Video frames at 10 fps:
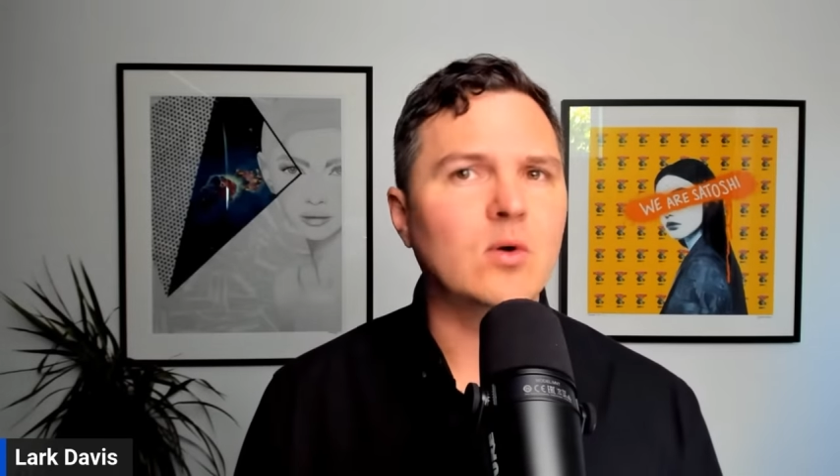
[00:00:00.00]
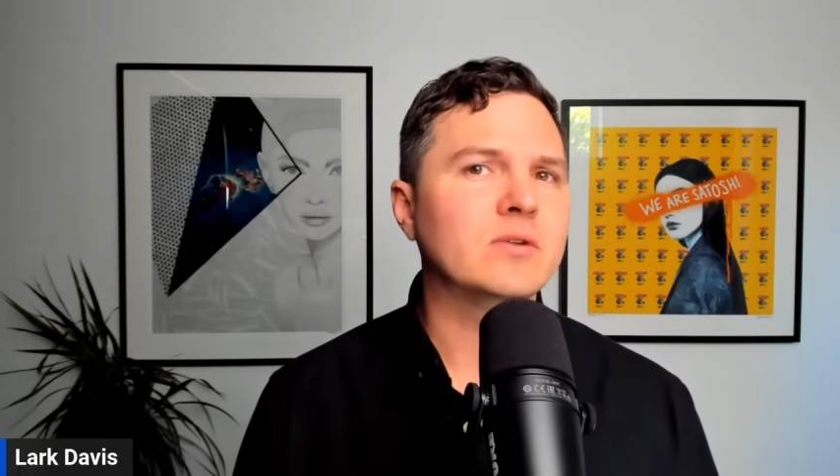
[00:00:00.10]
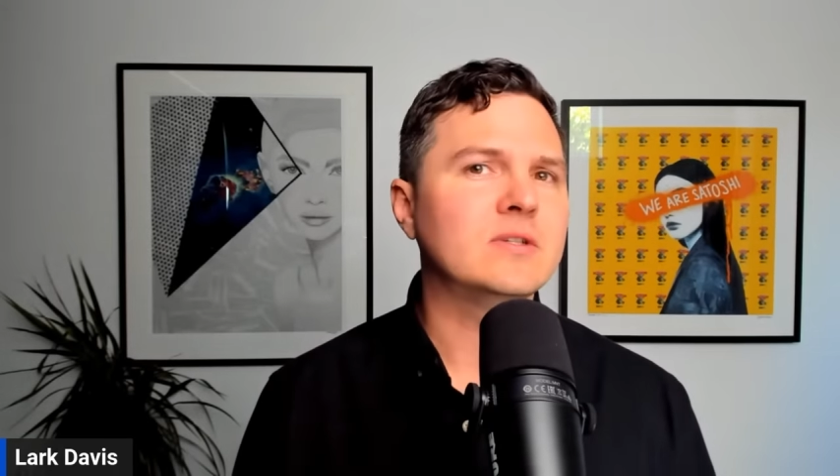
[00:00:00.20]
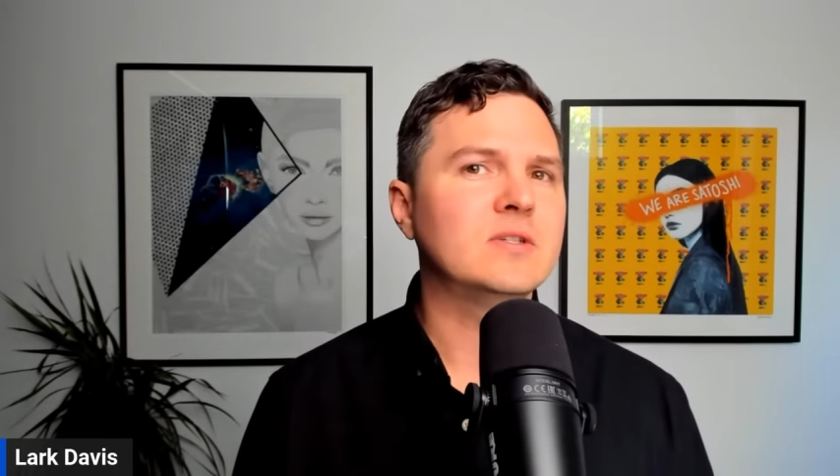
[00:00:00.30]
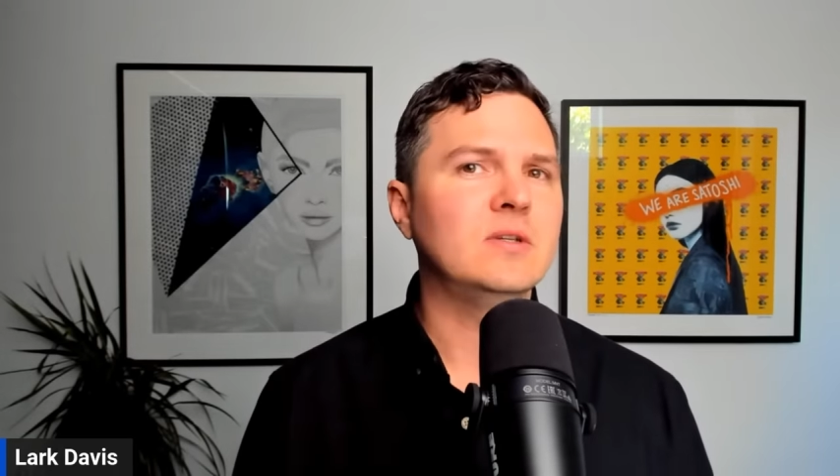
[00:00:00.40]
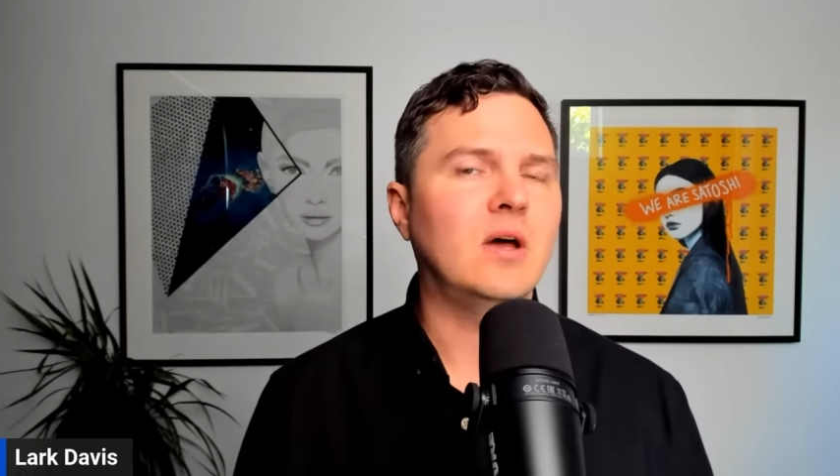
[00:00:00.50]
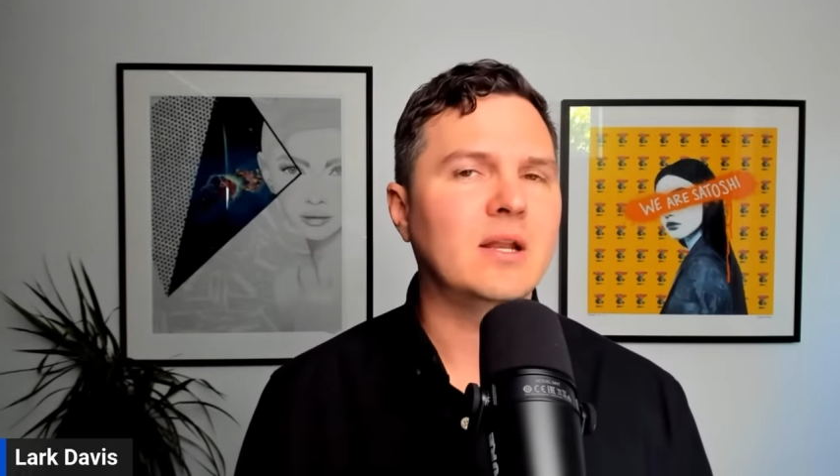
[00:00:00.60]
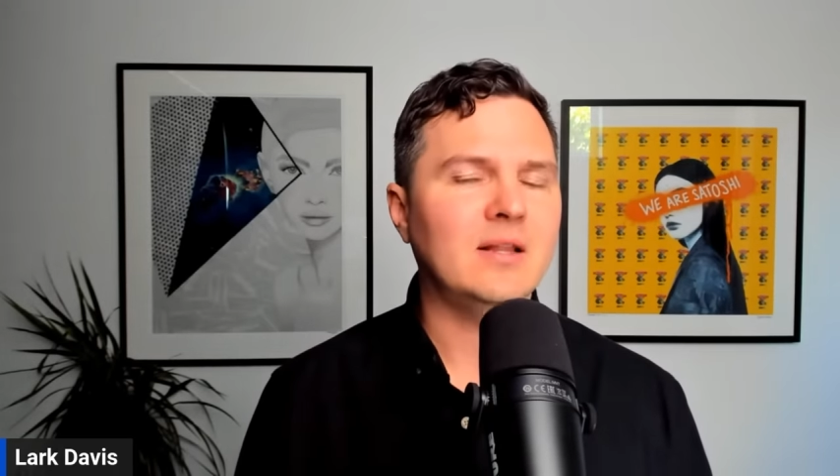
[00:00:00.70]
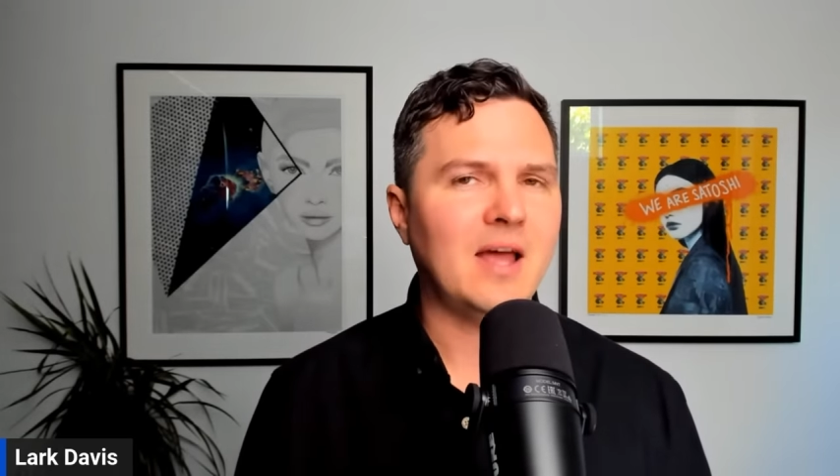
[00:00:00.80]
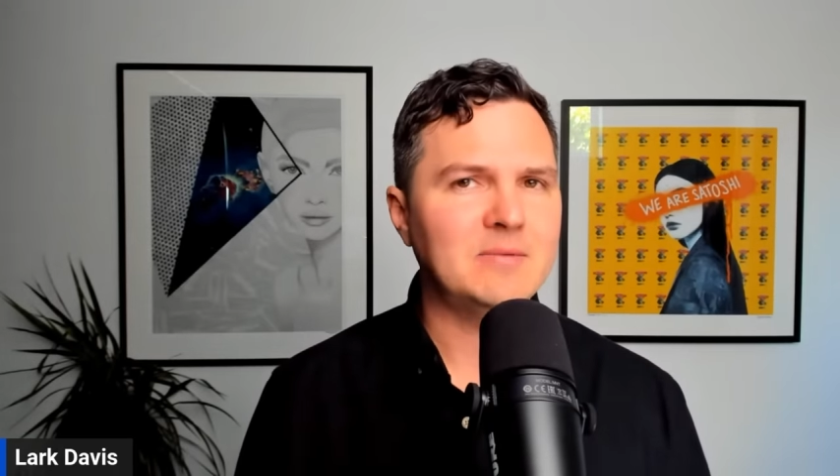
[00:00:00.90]
over the
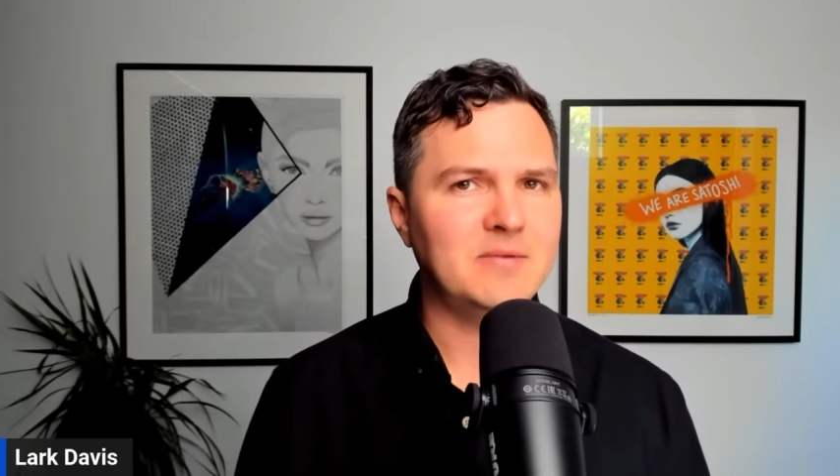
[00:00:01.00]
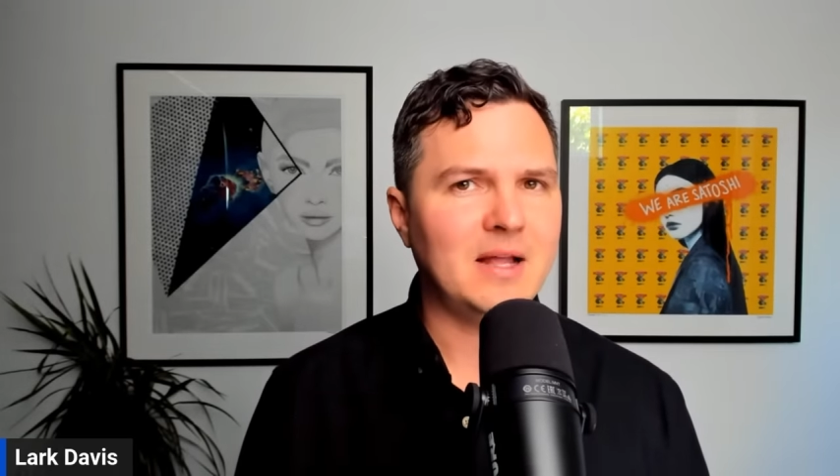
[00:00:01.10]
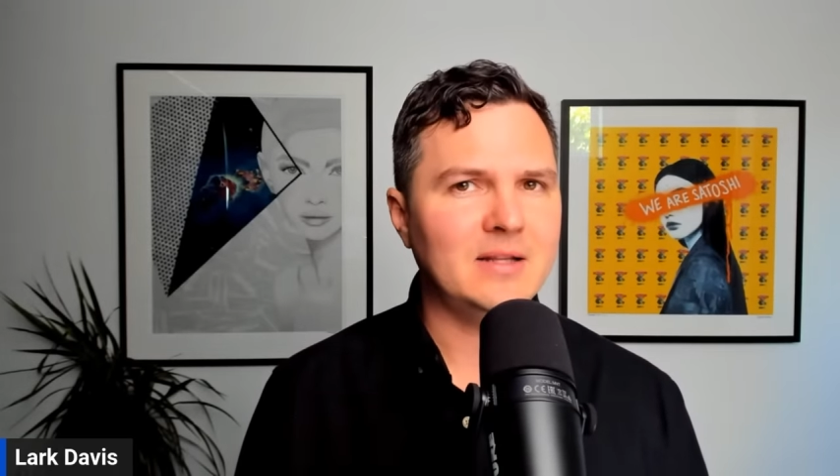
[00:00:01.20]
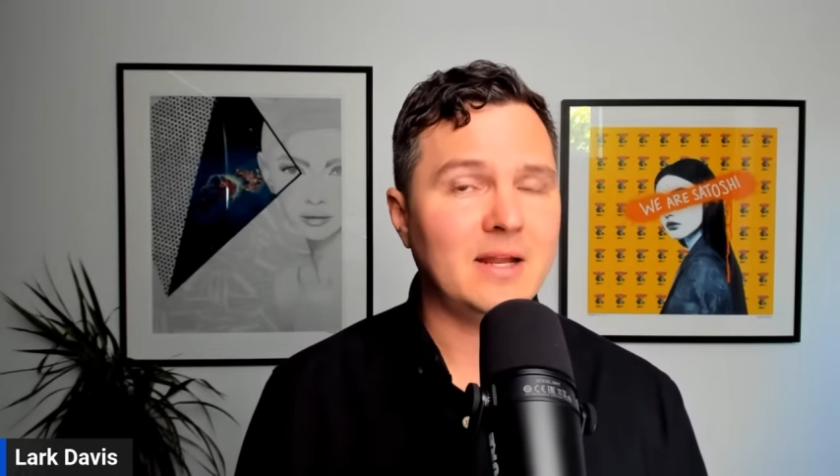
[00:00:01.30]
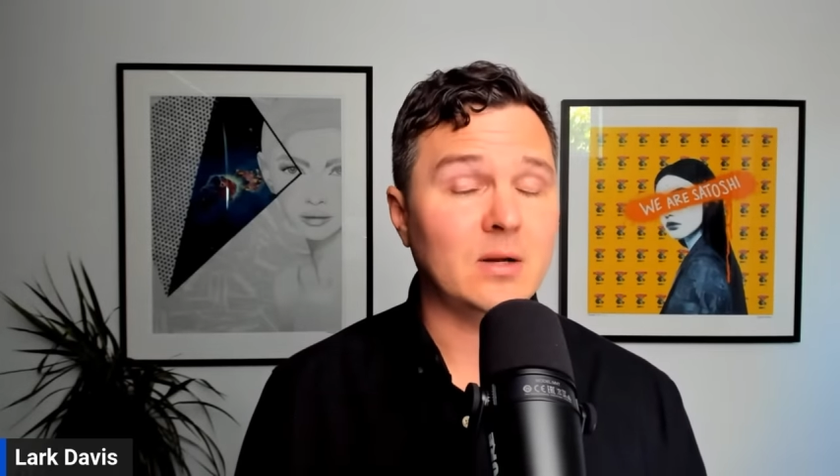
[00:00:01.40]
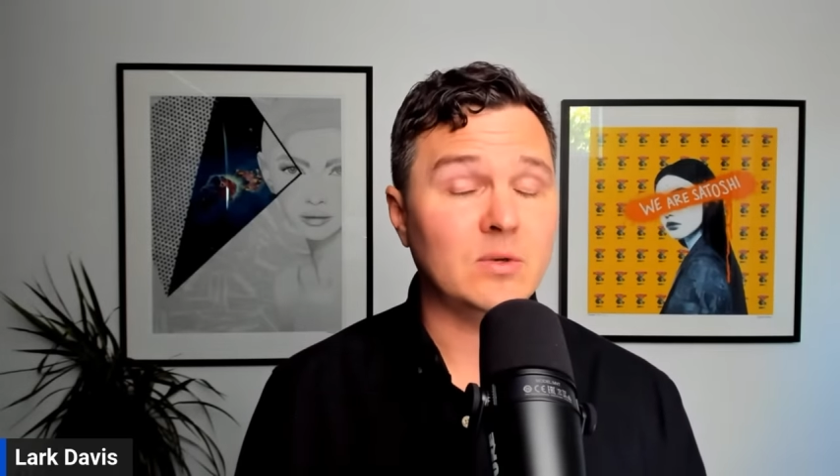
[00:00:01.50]
Solana Labs validator,